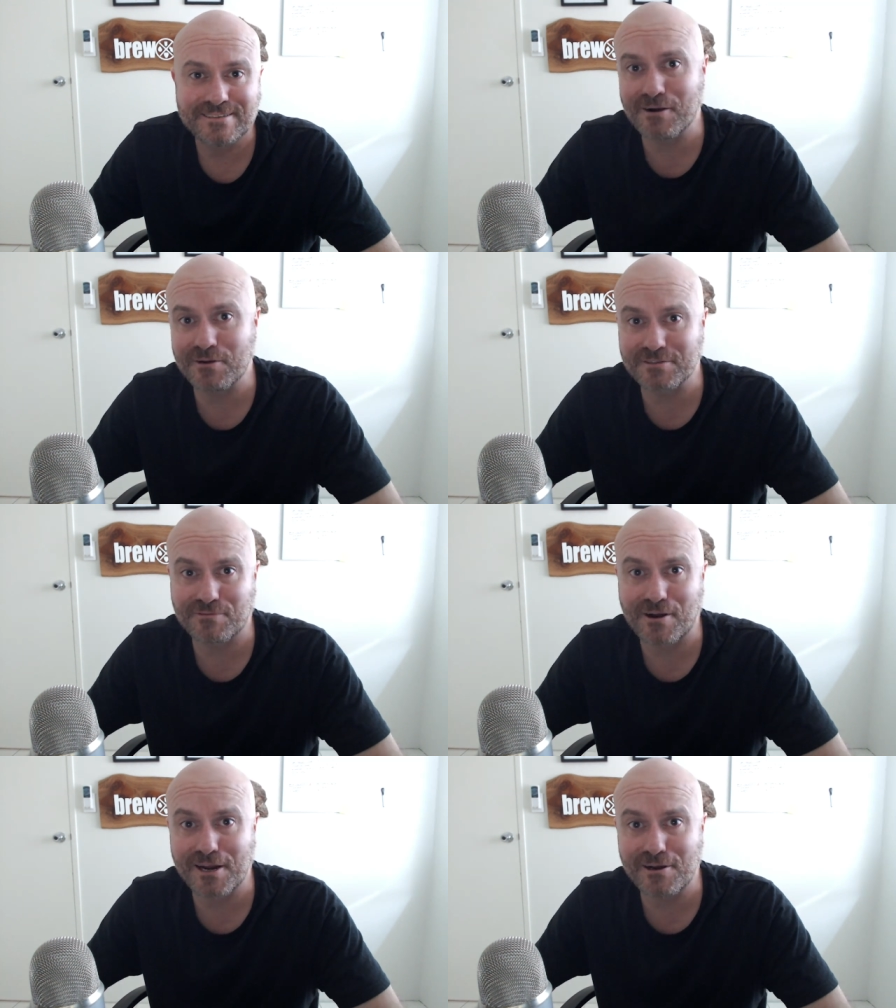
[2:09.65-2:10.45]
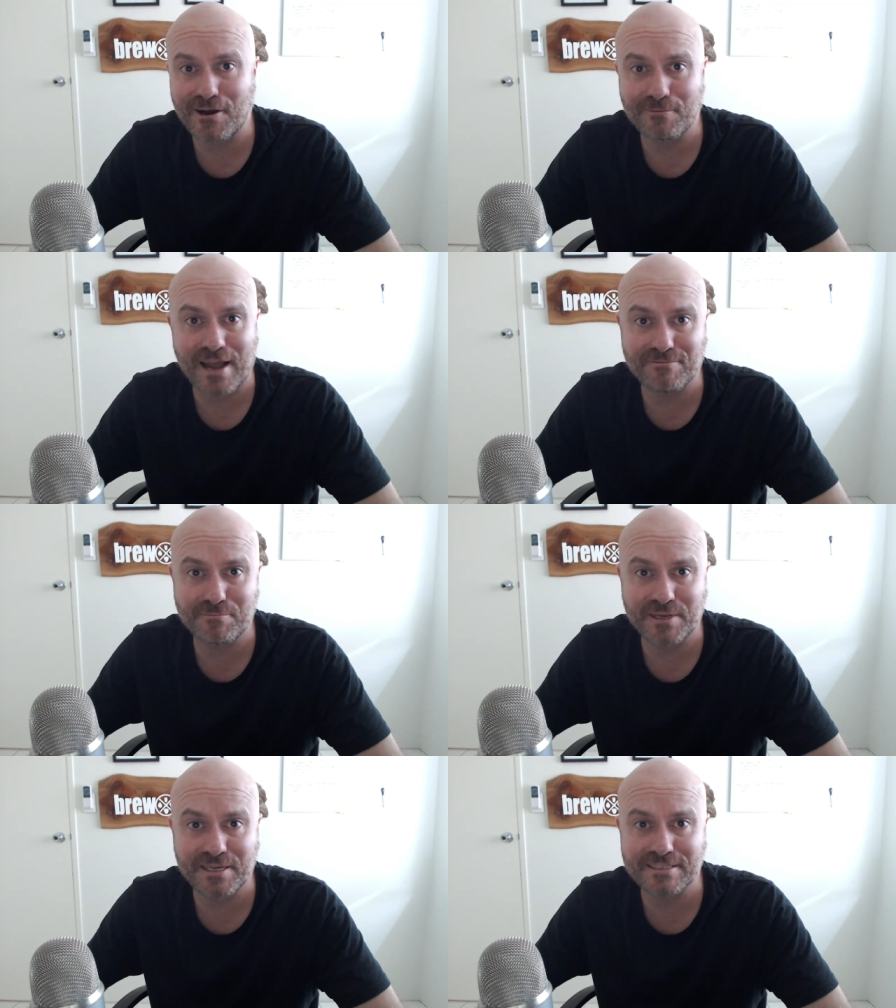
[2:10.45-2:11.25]
It's Friday night, we're having
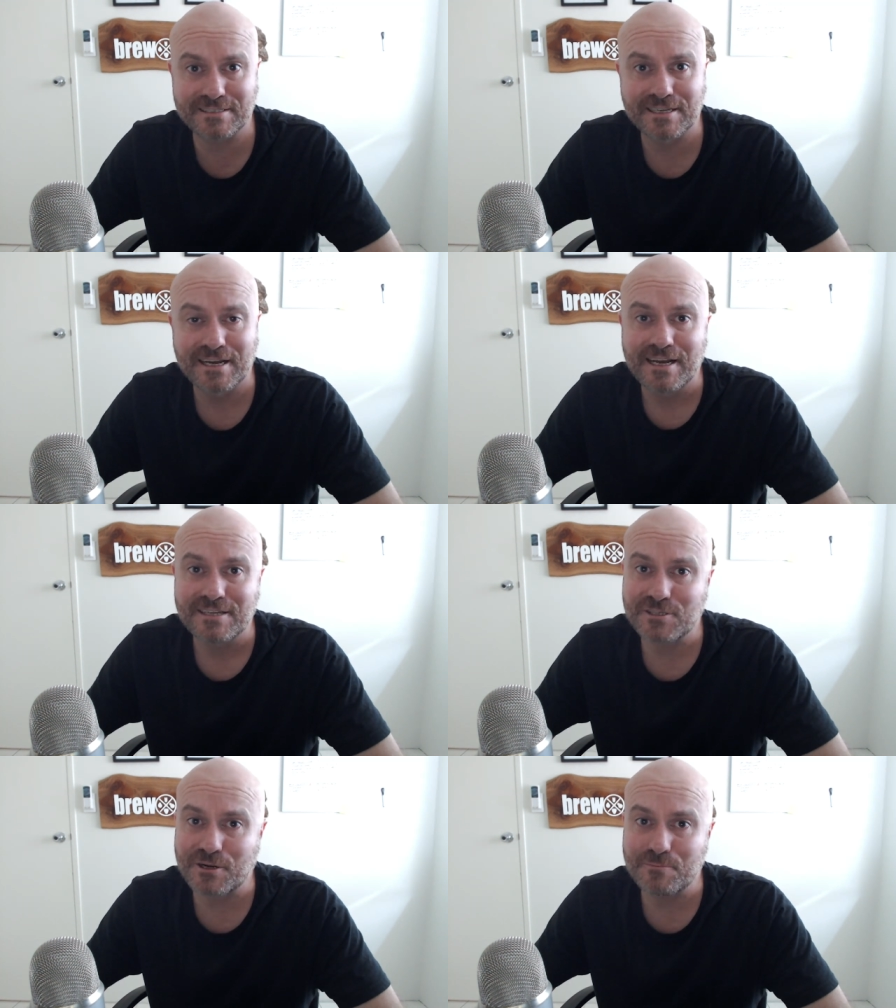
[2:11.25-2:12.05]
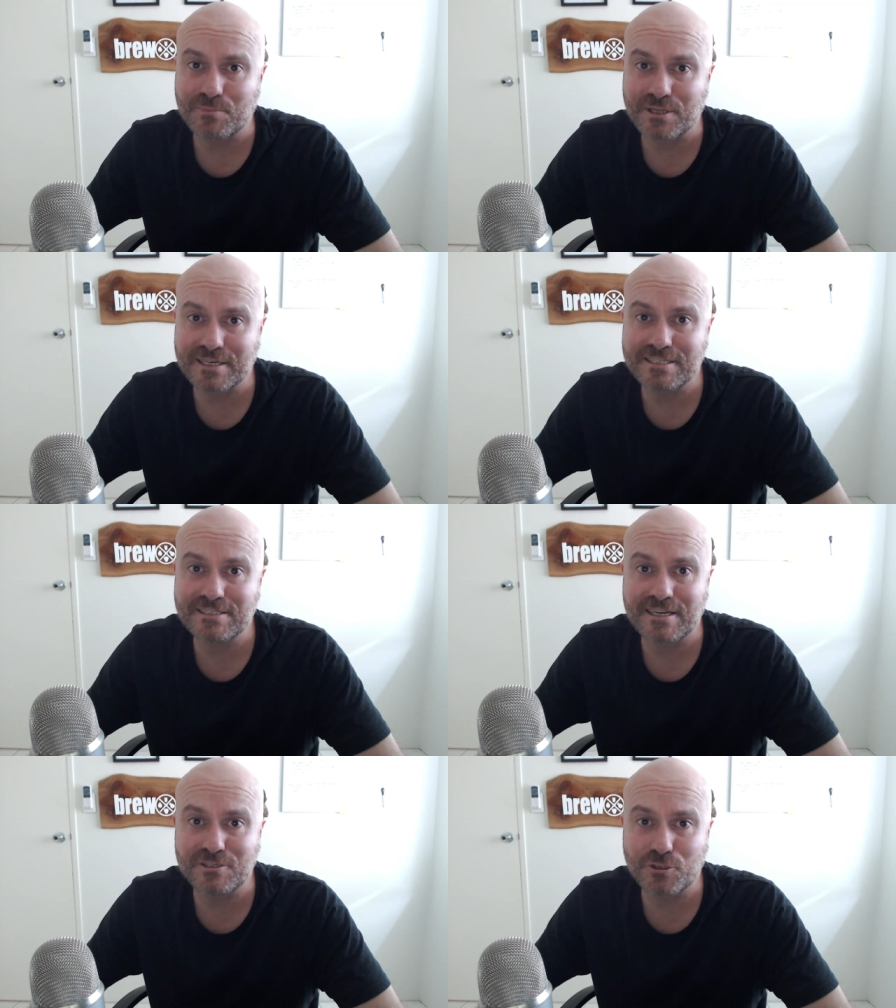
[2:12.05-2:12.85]
beers, so please
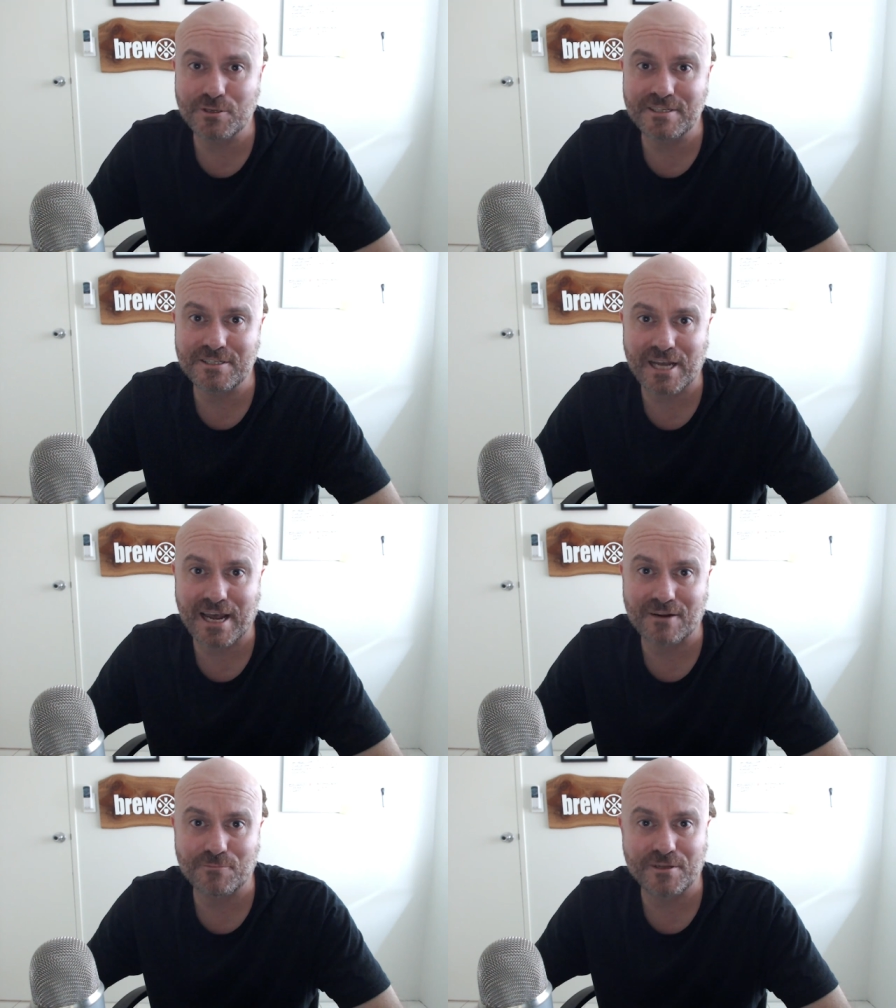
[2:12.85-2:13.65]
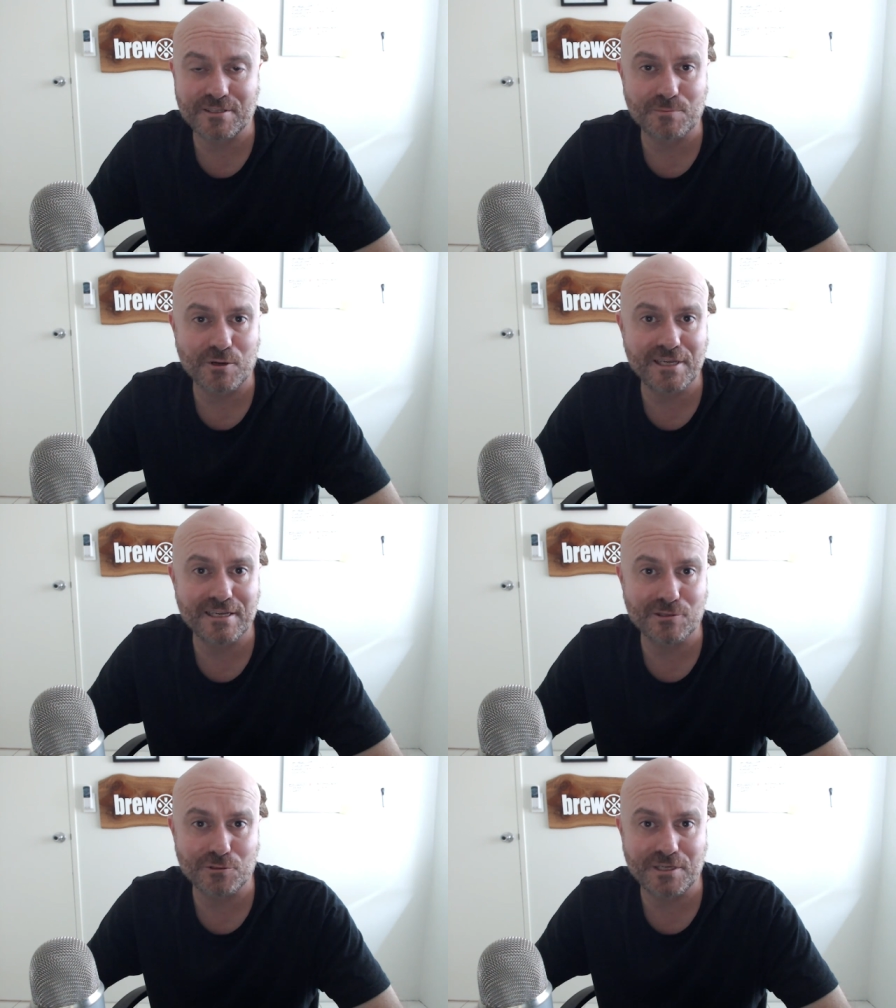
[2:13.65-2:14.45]
enjoy this chat with Smokey and
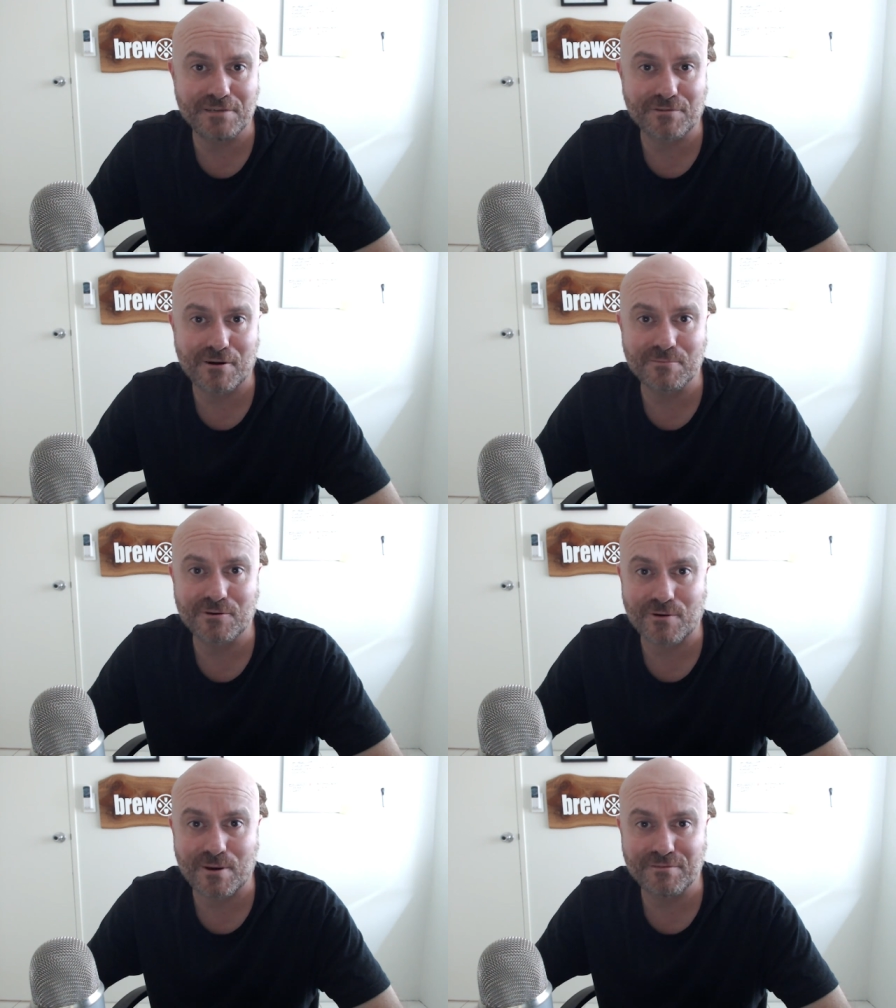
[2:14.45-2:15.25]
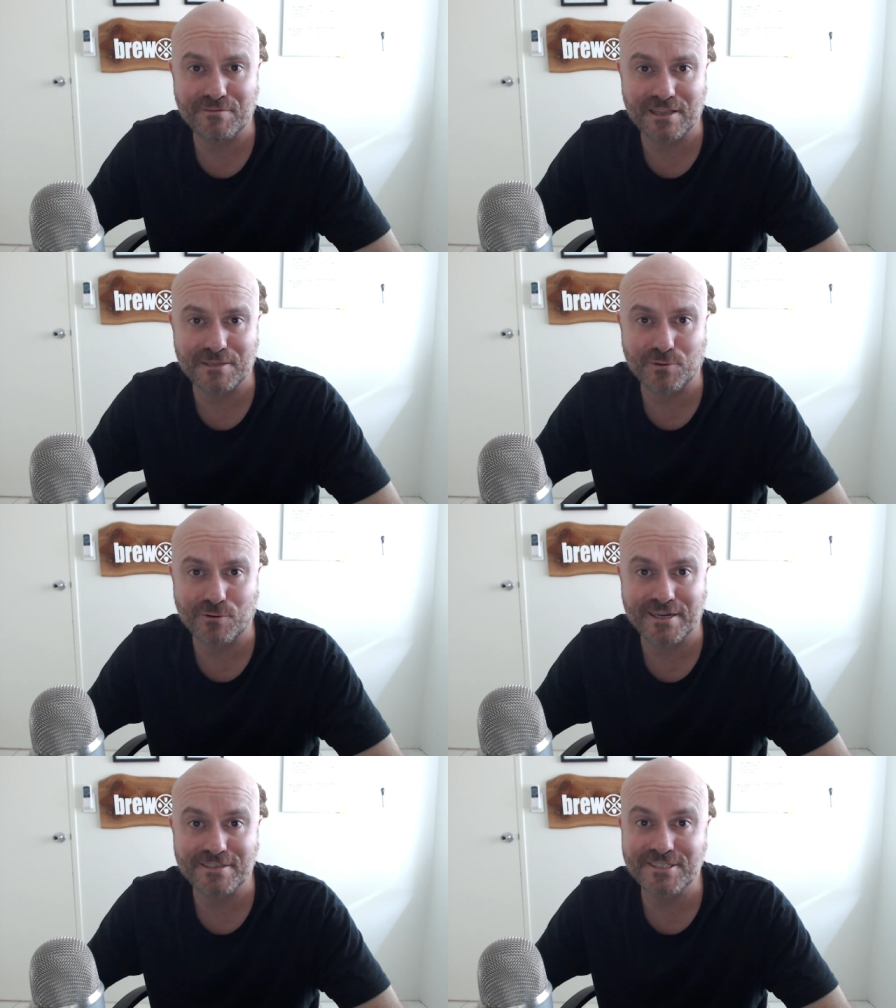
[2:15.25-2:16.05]
Lukey from Currumbin Valley
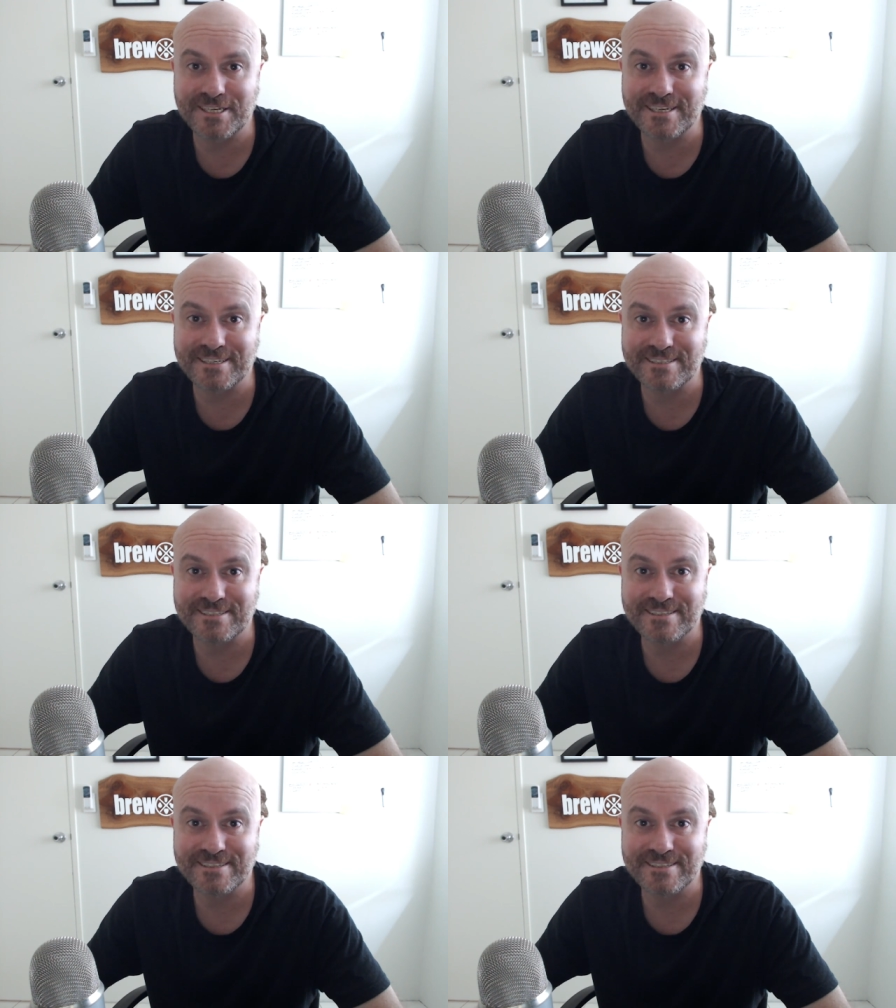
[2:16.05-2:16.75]
Brewing. Cheers.